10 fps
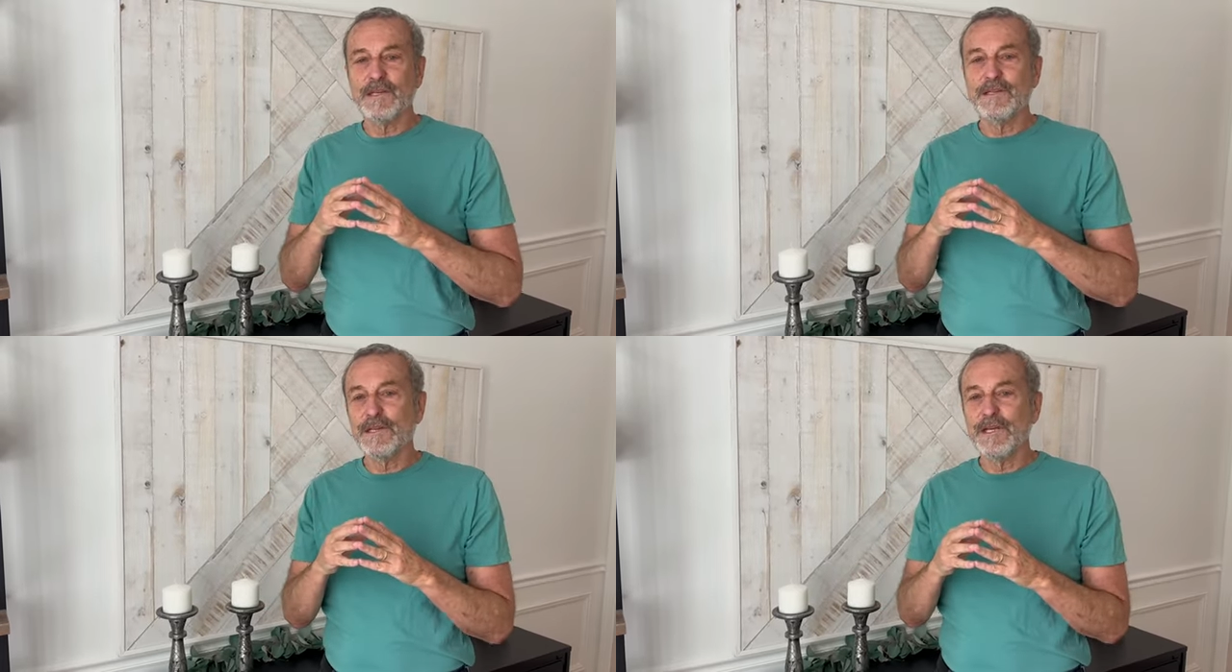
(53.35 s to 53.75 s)

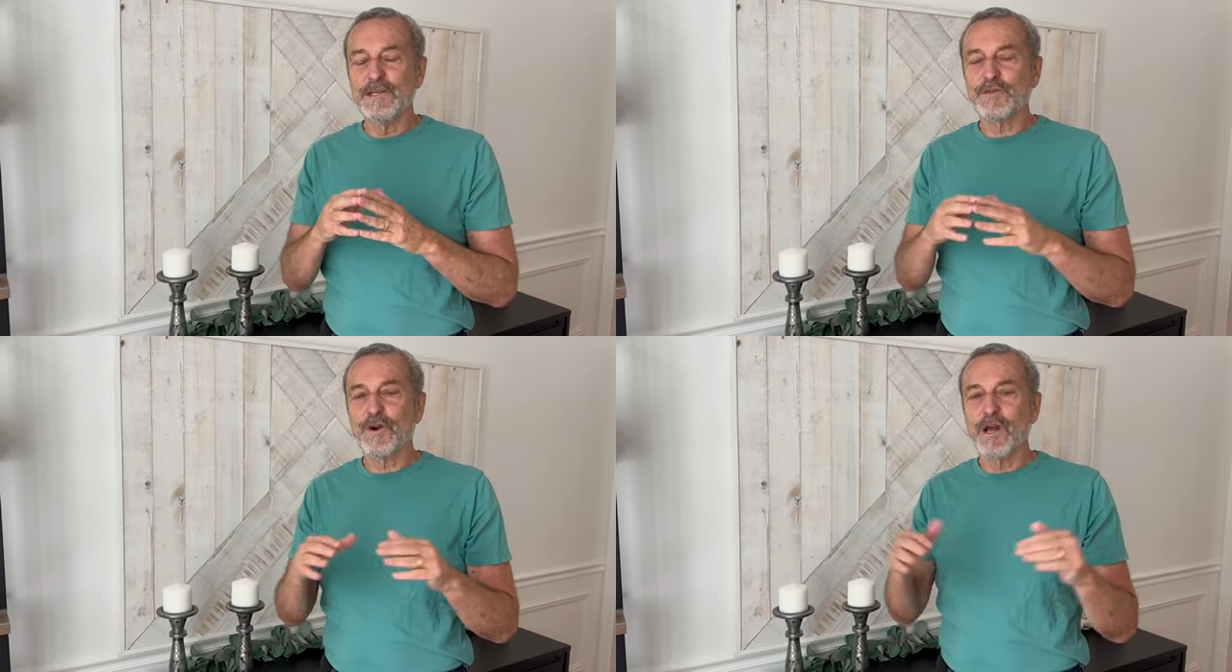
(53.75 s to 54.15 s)
into
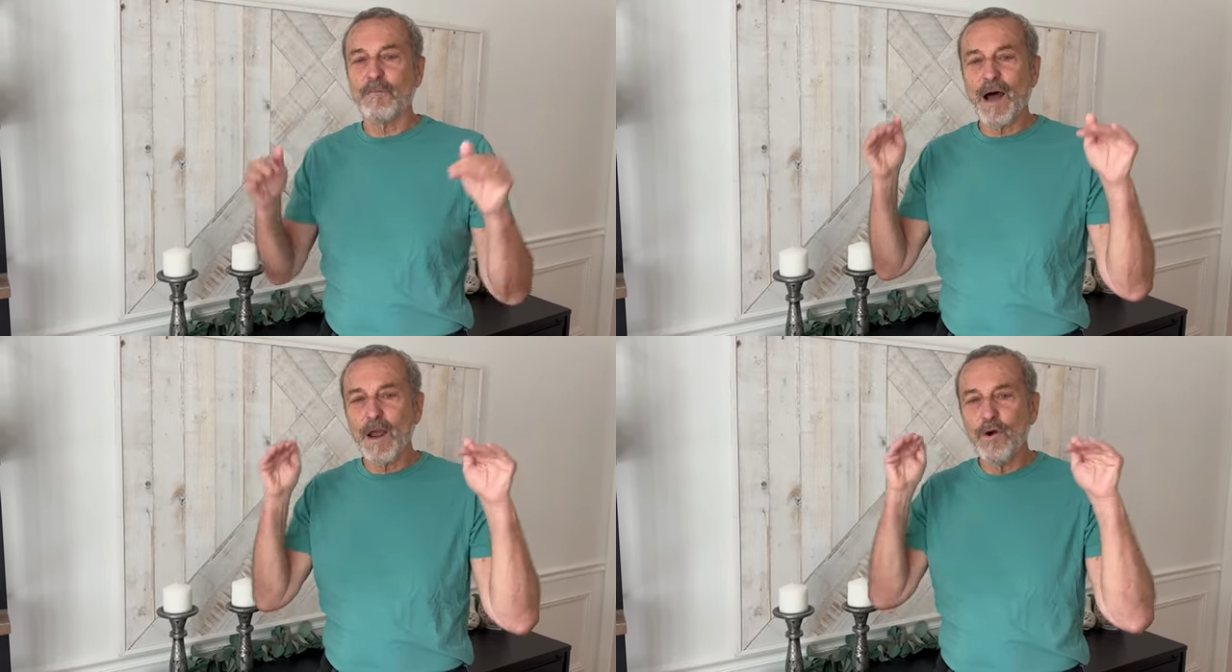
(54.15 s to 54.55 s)
Israel
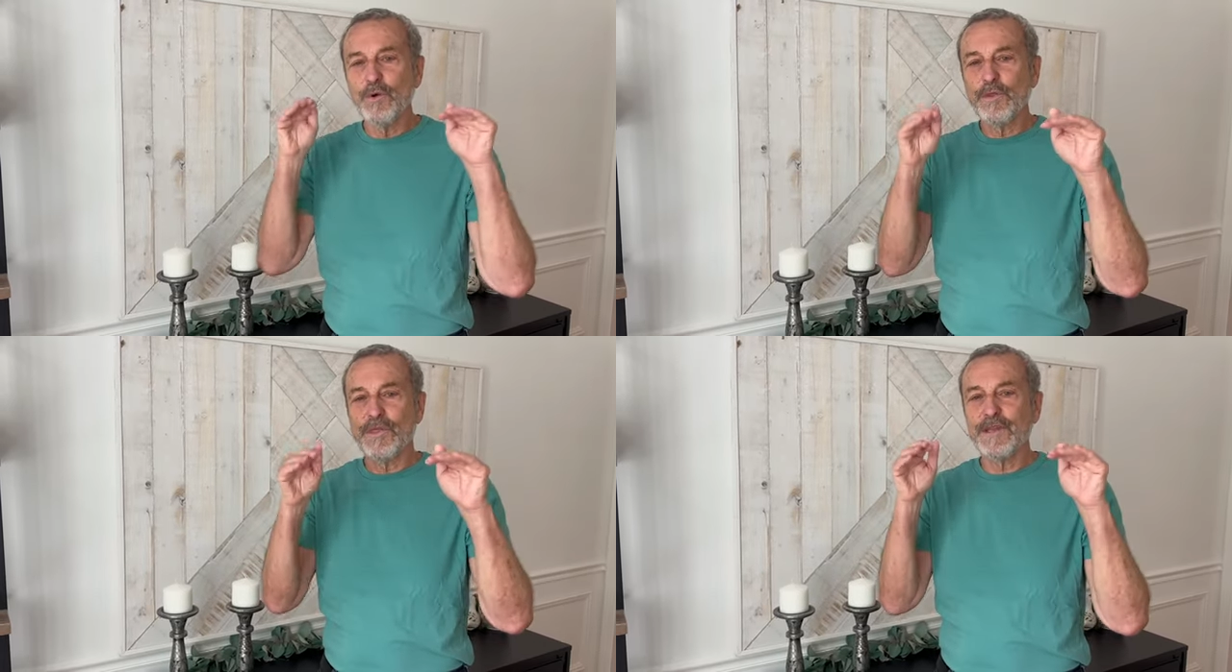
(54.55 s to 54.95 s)
by
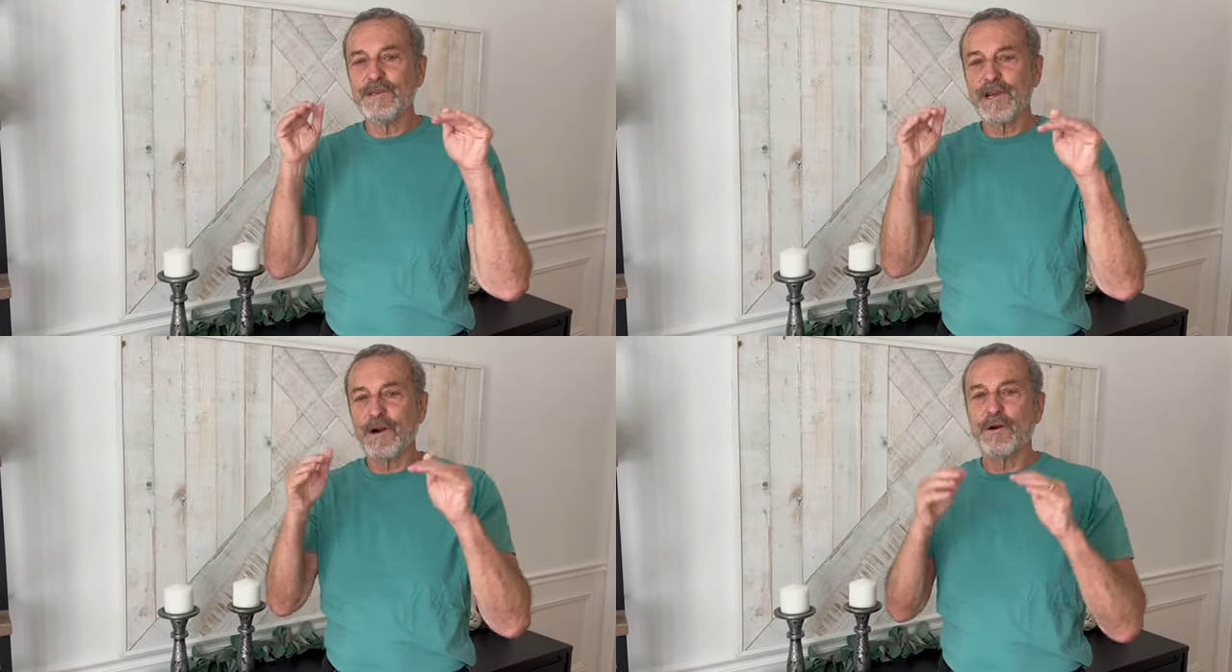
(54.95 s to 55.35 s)
Houthi
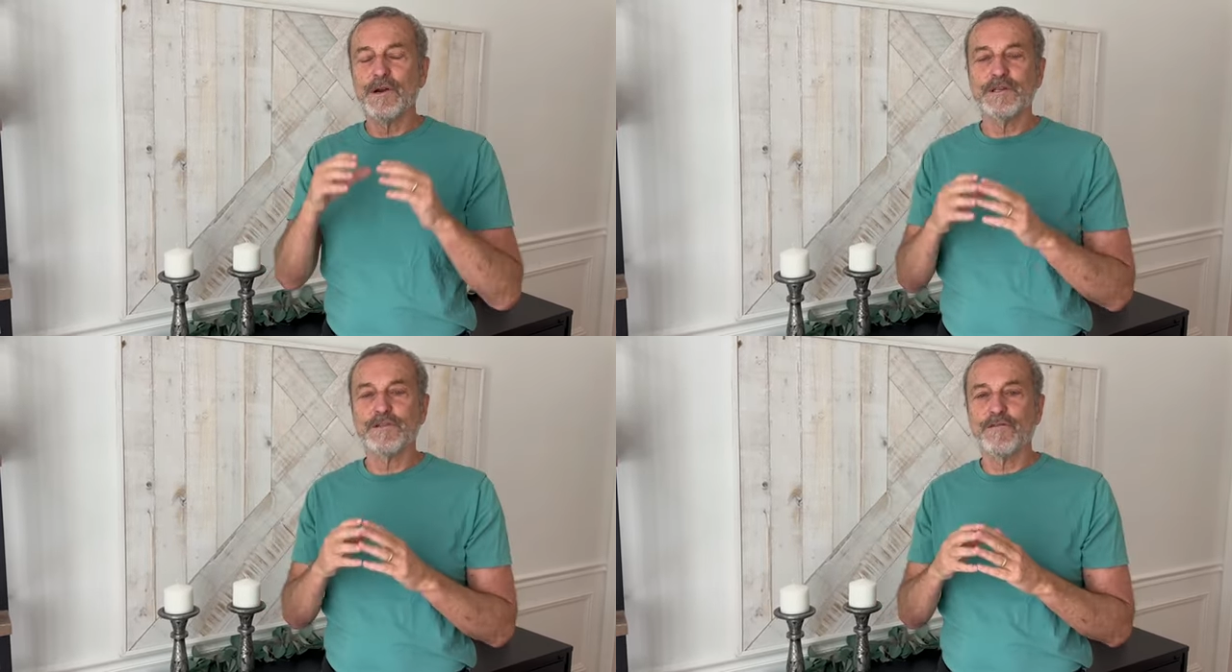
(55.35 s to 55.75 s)

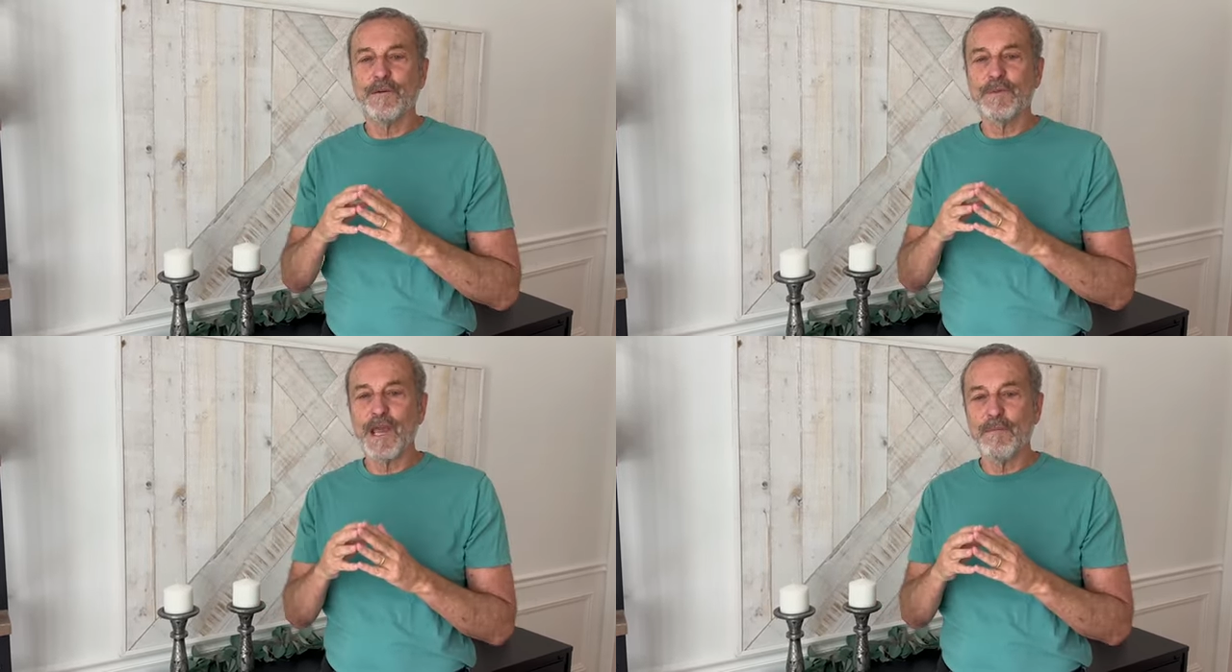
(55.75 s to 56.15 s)
terrorists
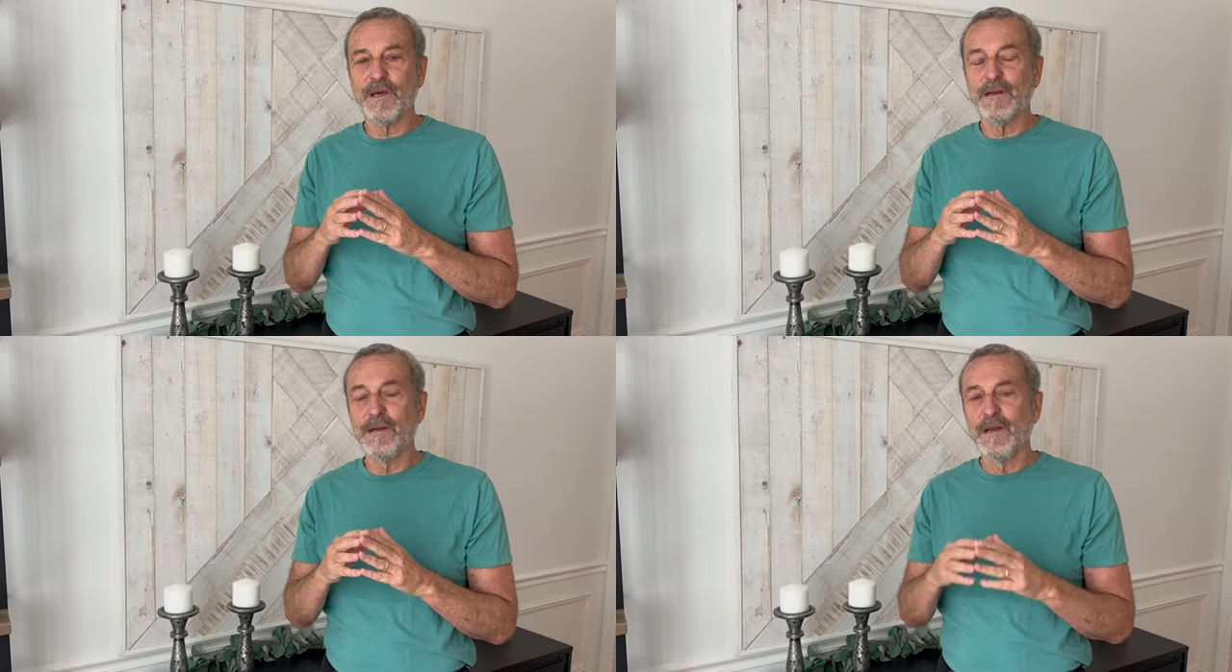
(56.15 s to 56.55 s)
from
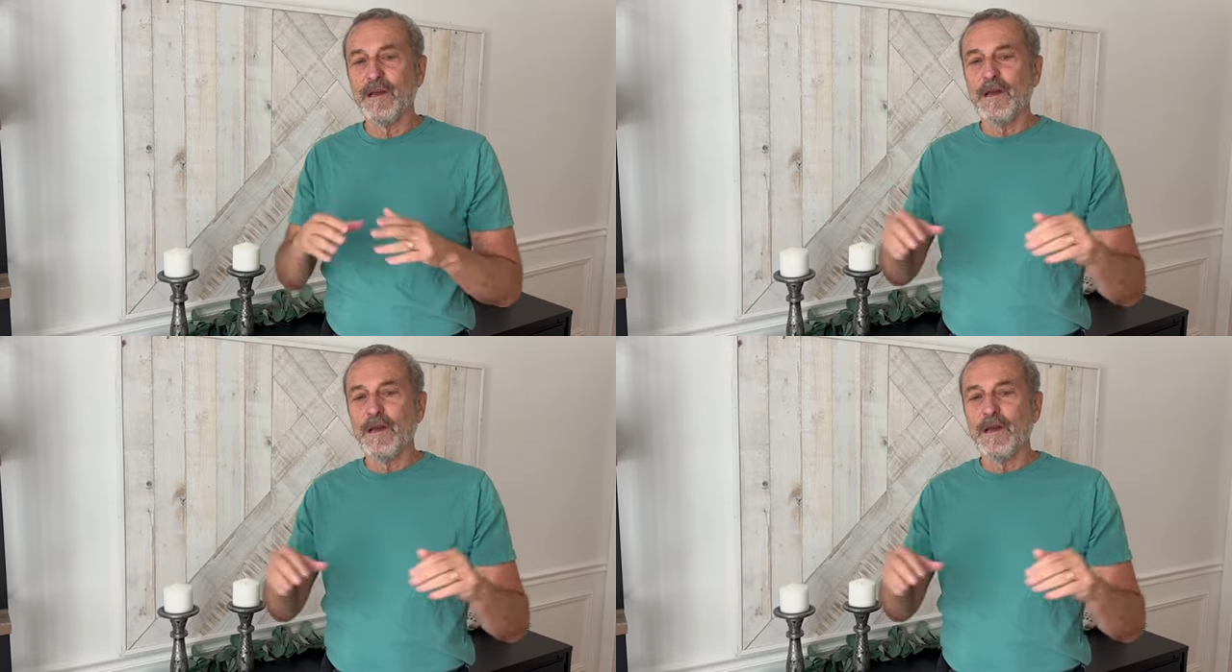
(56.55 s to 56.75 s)
Yemen.